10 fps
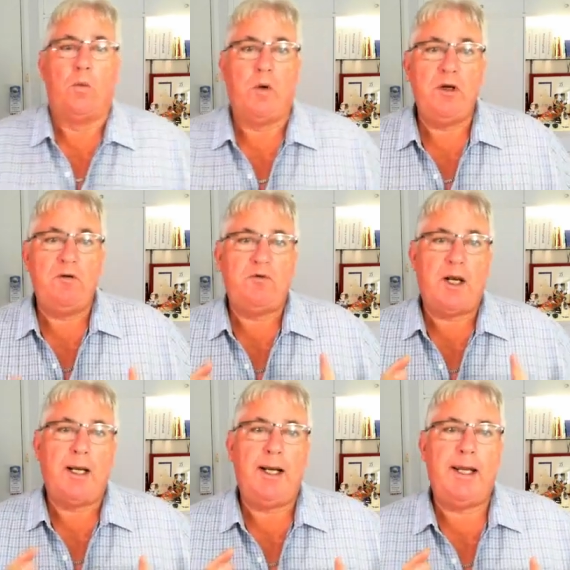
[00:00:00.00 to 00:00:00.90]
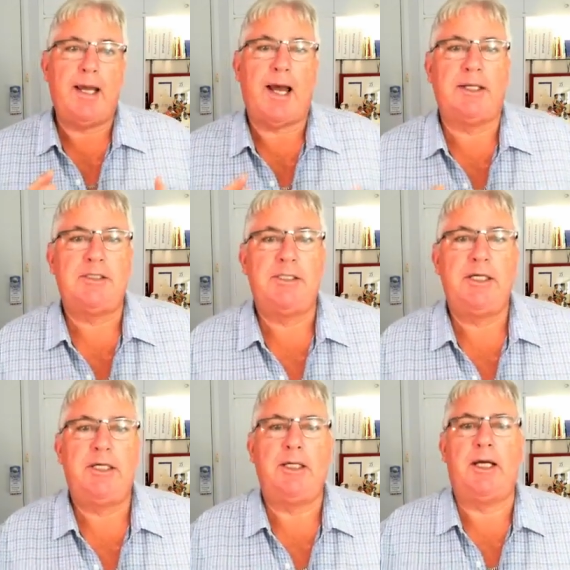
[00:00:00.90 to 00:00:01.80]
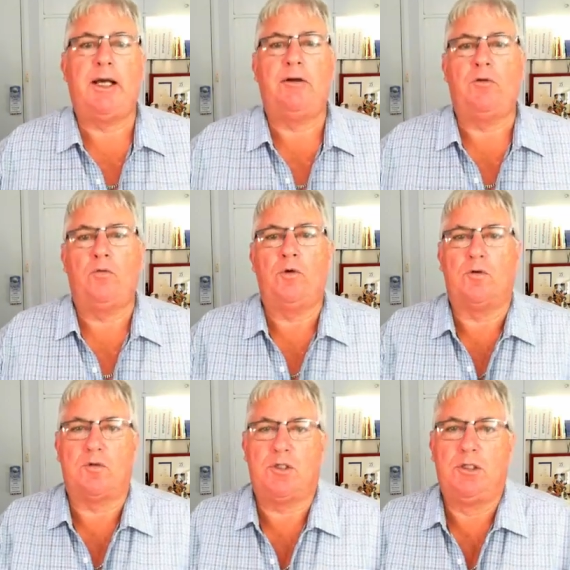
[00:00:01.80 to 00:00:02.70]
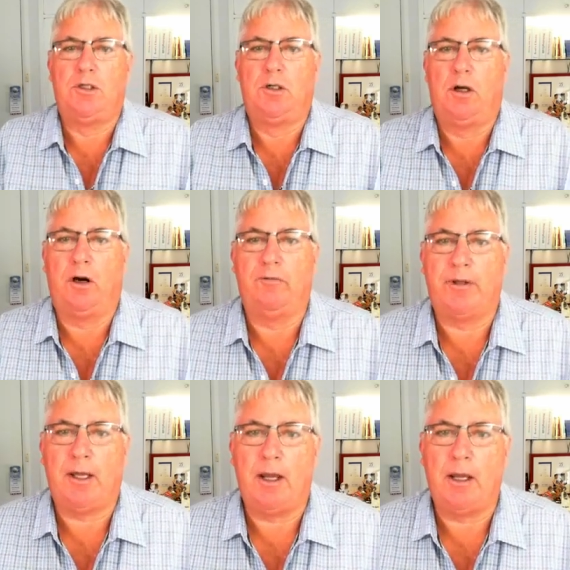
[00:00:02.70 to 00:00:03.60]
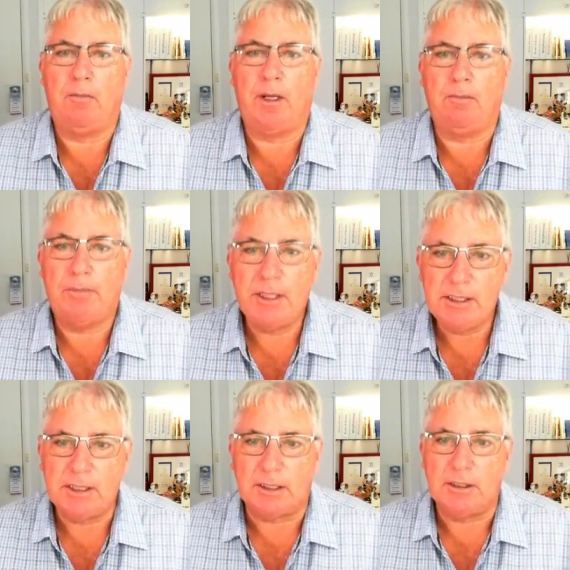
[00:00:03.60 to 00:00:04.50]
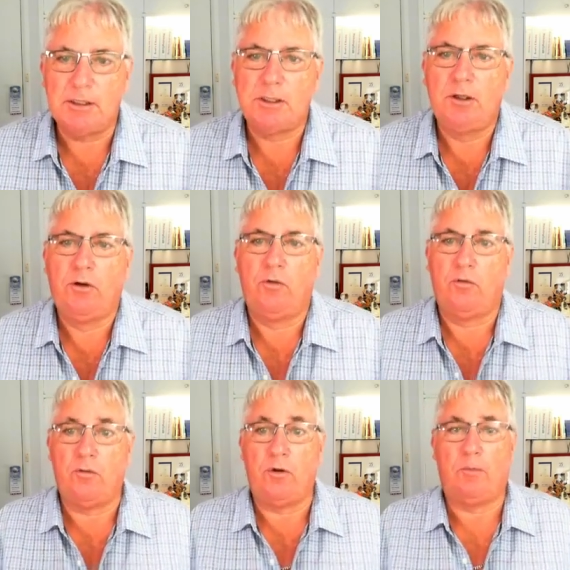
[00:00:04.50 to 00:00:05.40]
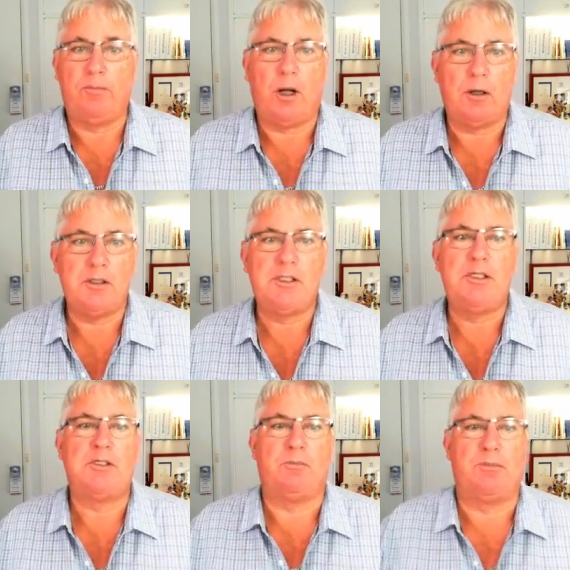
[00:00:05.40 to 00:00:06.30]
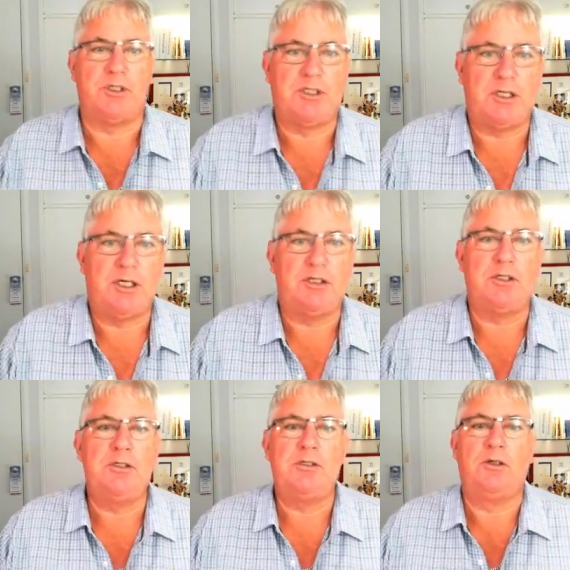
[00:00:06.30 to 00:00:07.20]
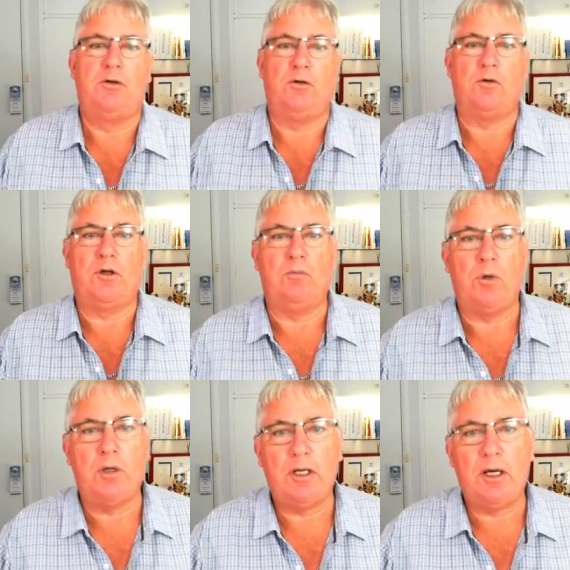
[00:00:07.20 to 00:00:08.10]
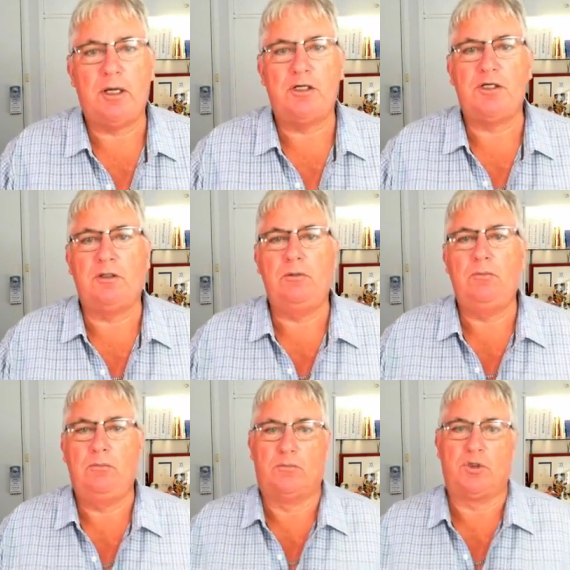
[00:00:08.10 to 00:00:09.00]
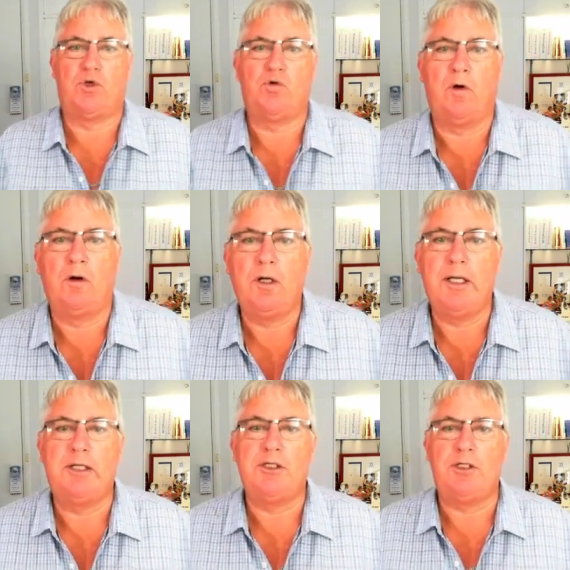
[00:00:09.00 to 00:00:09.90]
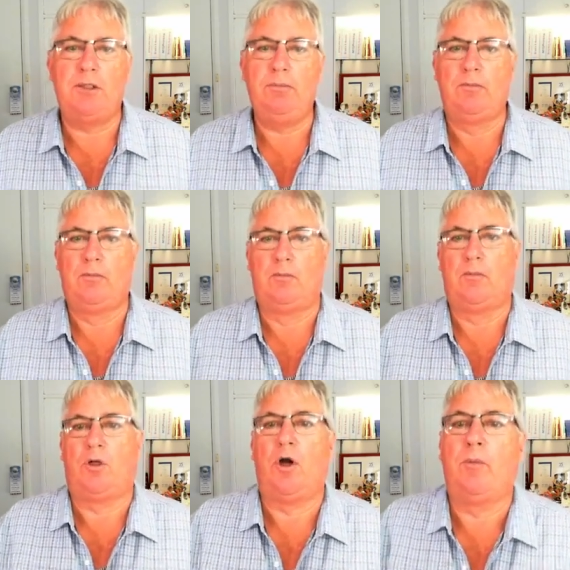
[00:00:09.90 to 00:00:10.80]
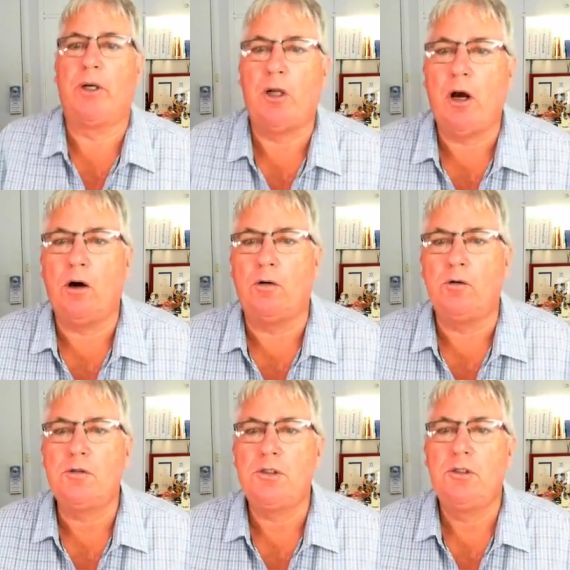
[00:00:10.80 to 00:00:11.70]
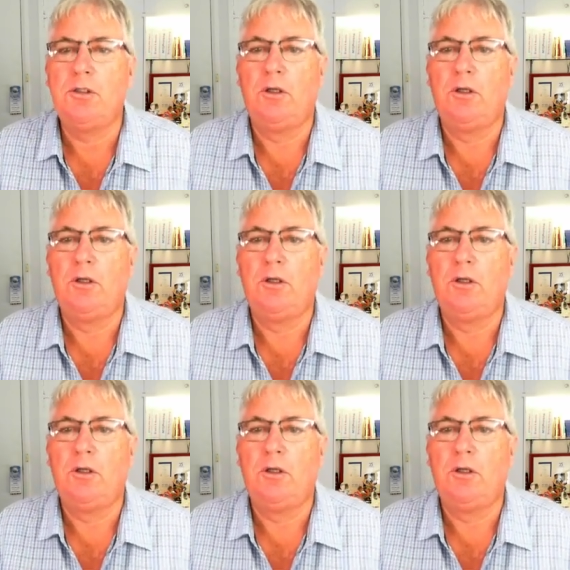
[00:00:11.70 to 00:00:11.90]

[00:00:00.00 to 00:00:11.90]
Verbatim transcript: when you've clearly articulated the rules of the game in business through your policies and procedures, your communication, strong leadership, common goals,